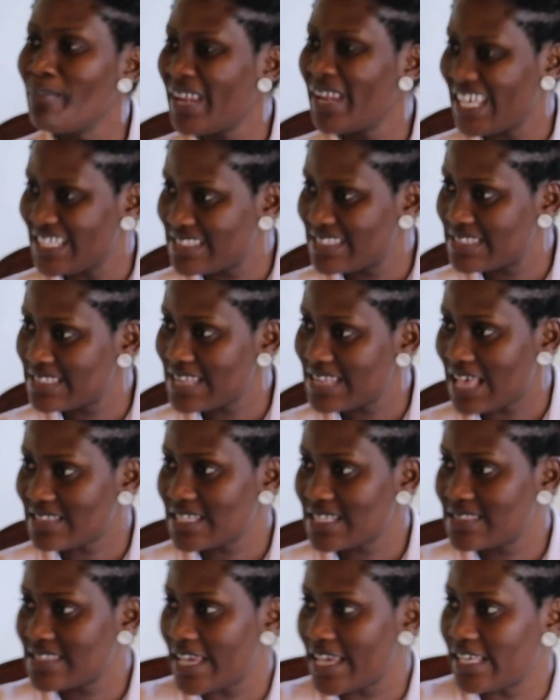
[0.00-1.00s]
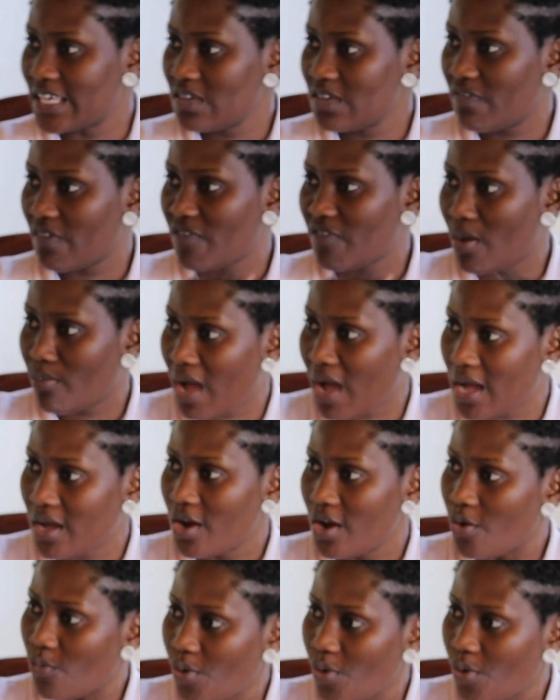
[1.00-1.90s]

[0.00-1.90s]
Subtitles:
minutes does it take if a farmer